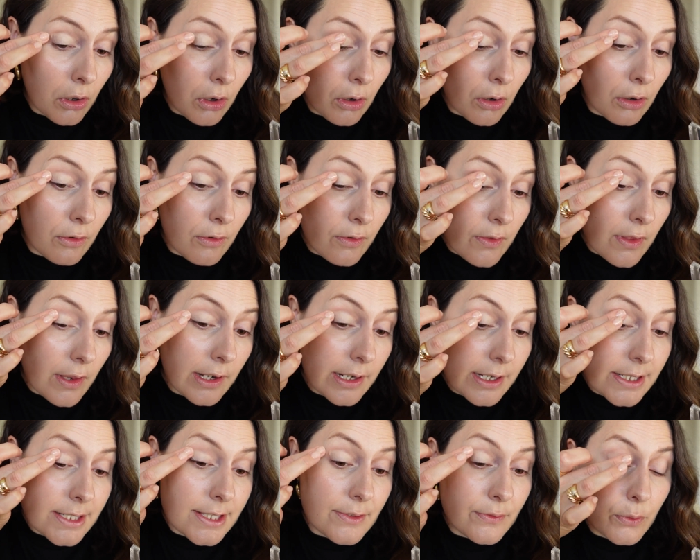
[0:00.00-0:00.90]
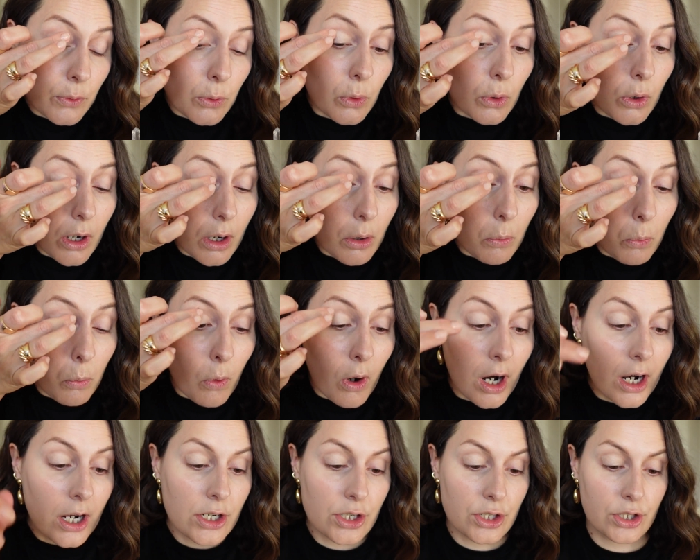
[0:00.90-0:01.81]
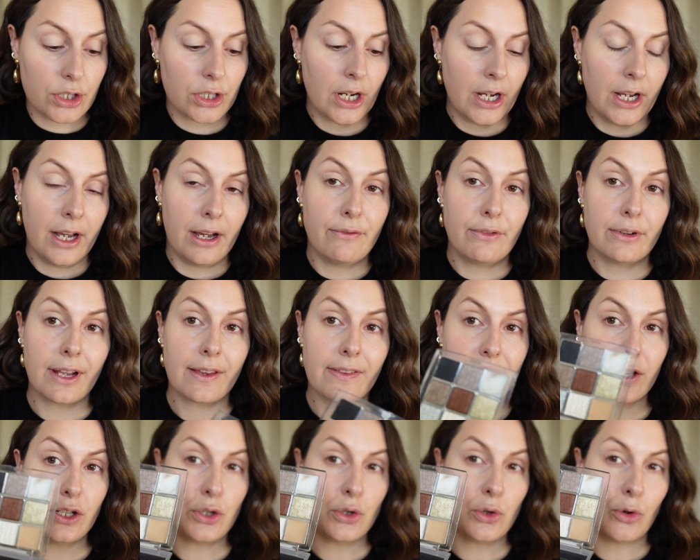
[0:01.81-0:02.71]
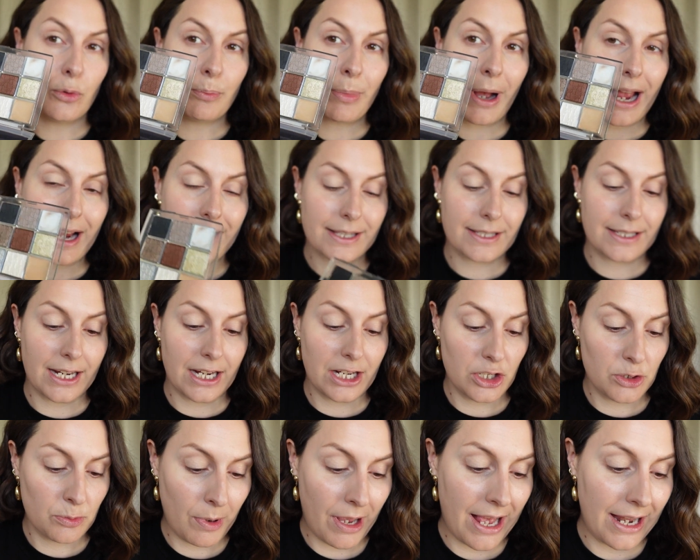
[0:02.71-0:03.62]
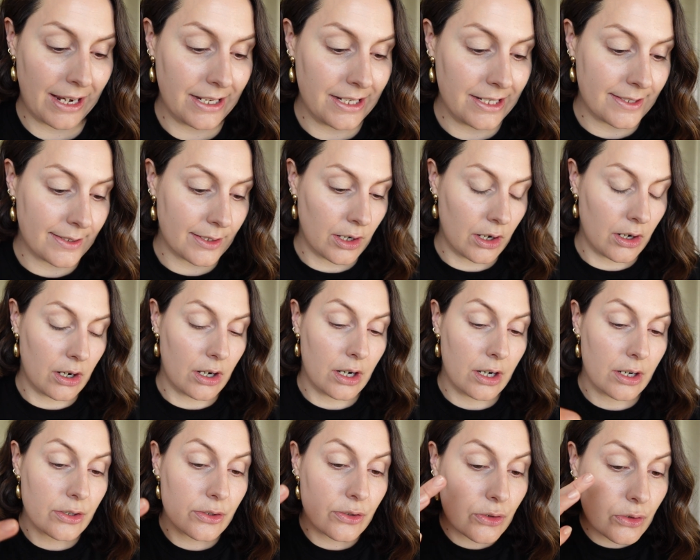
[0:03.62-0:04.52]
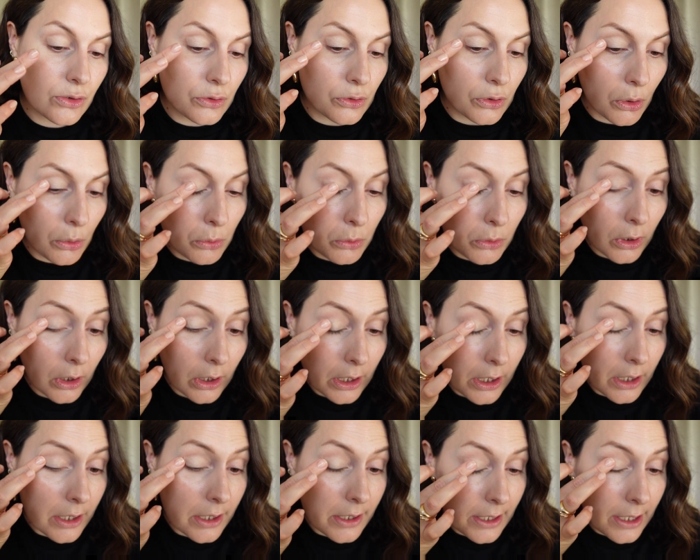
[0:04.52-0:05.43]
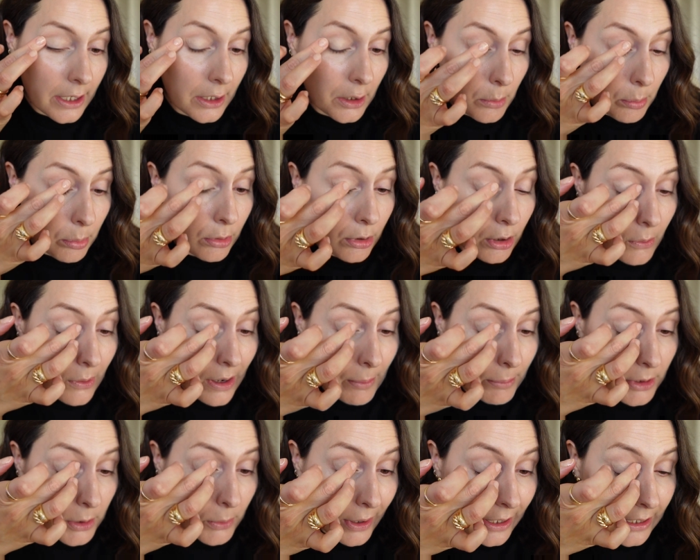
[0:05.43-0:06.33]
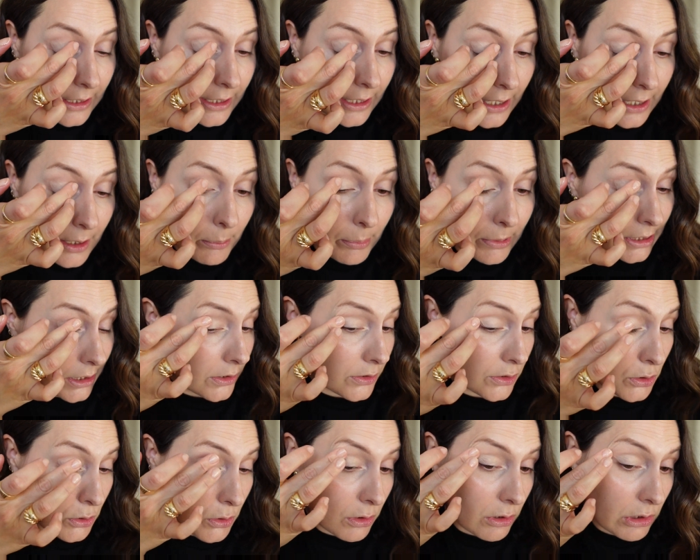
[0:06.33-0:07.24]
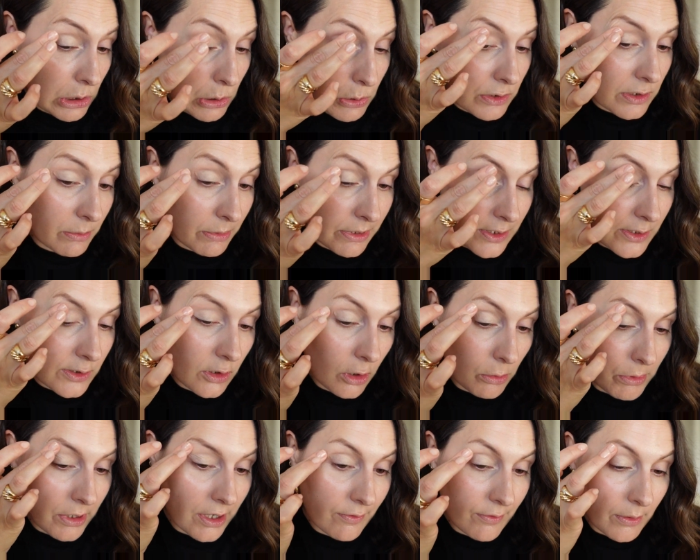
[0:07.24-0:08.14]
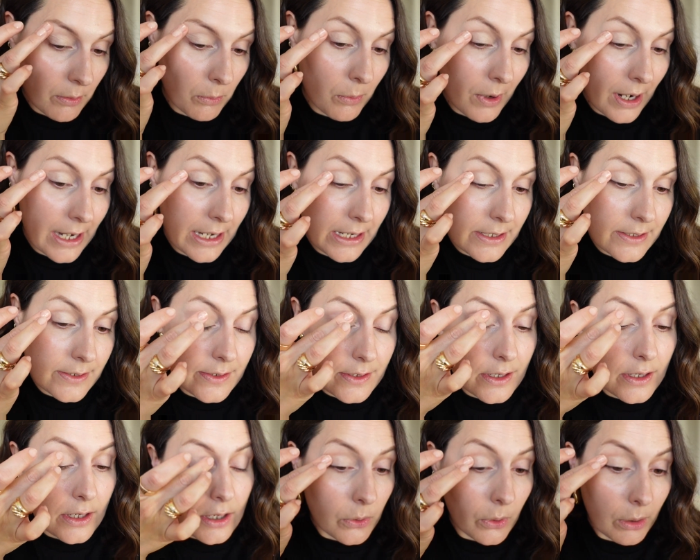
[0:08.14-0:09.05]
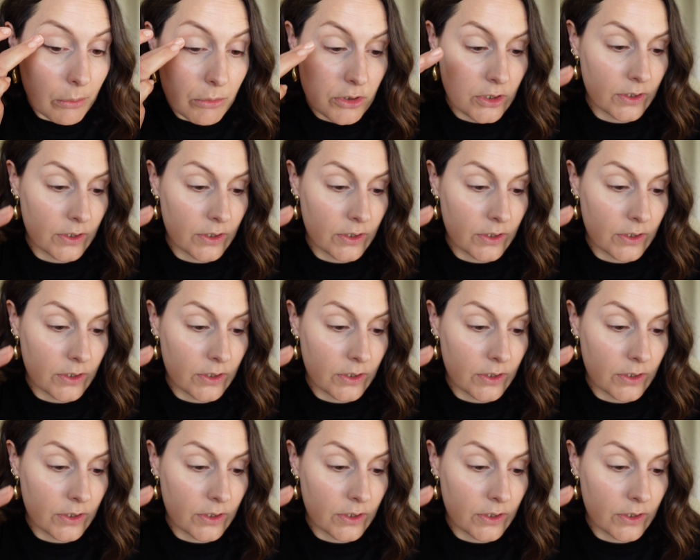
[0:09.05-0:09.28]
over the lids for a wash. I feel like the Dior Backstage palettes are so good in a pro MUA kit because you can use them in so many different ways. So I'm